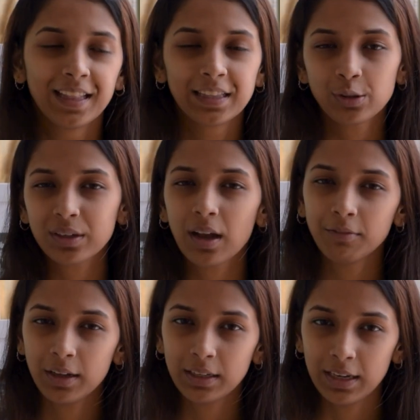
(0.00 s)
this will
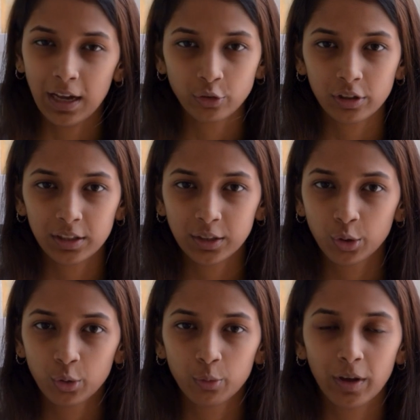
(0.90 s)
come very naturally
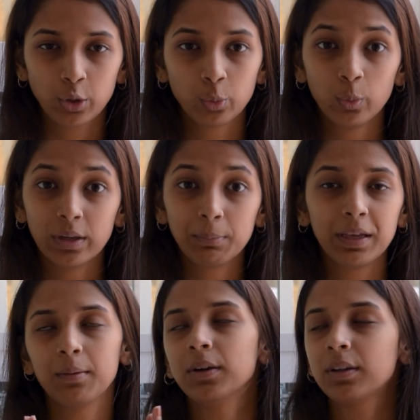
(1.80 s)
to you, where you will be
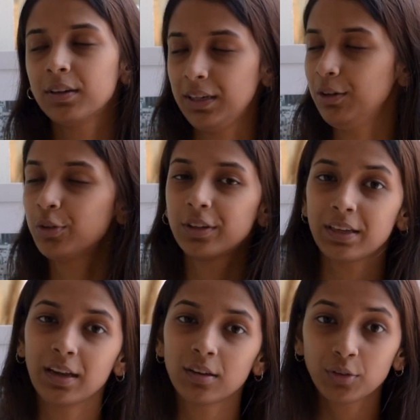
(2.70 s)
able to read for
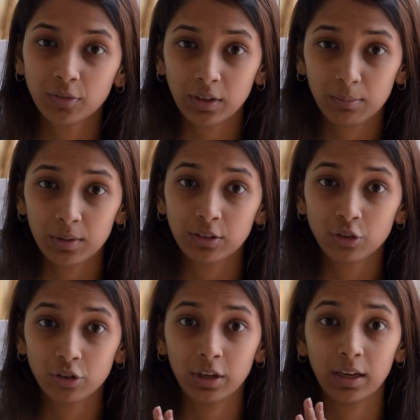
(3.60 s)
10 to 15
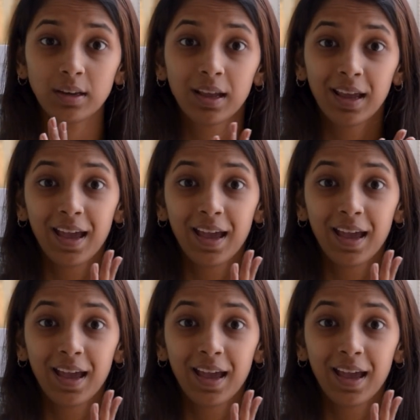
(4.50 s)
minutes straight